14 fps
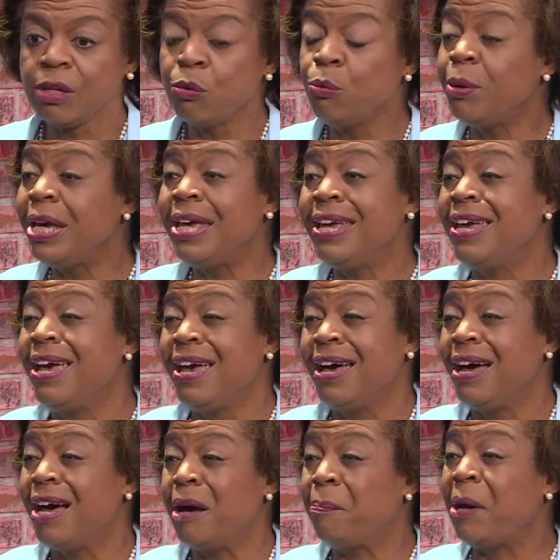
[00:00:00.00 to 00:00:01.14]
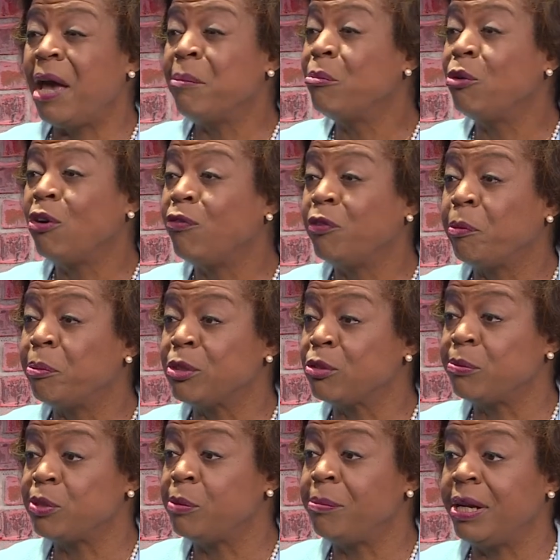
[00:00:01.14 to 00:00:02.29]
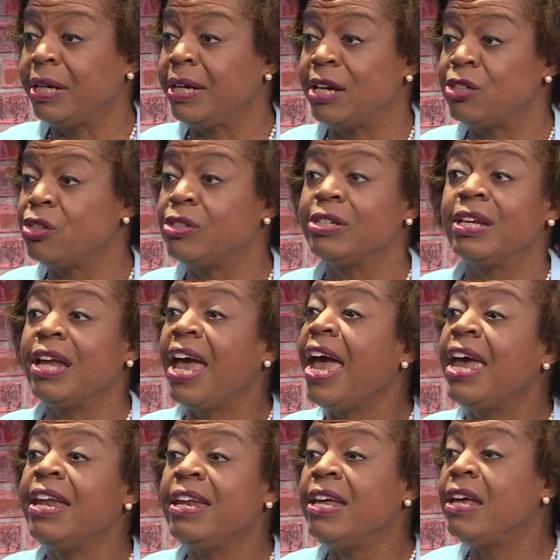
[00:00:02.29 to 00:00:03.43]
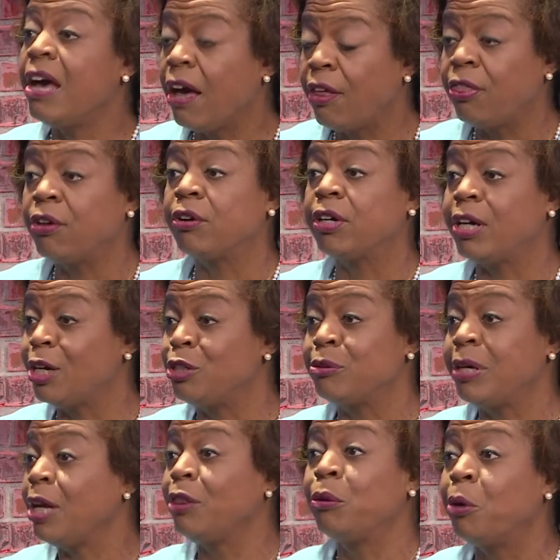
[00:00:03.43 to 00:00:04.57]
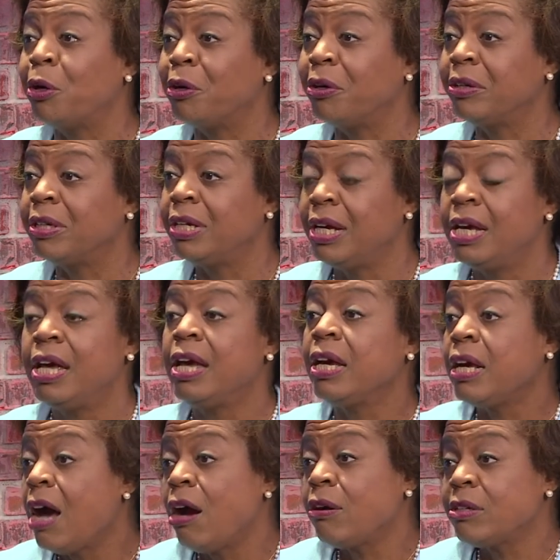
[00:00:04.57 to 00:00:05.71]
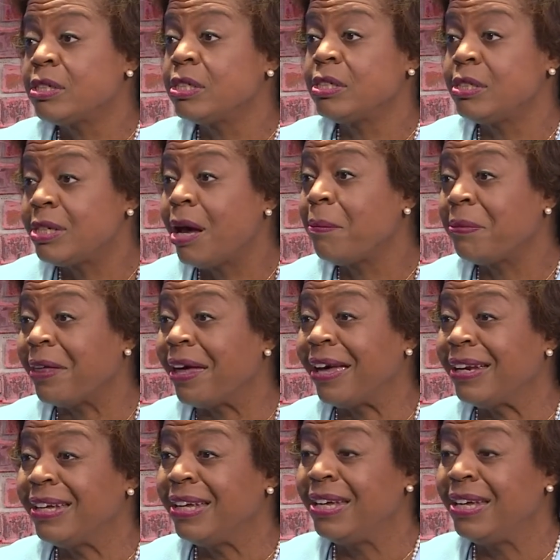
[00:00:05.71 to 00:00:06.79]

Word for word: We uh, pay more for prescription medications than any other country in the world. And Congress can stop that.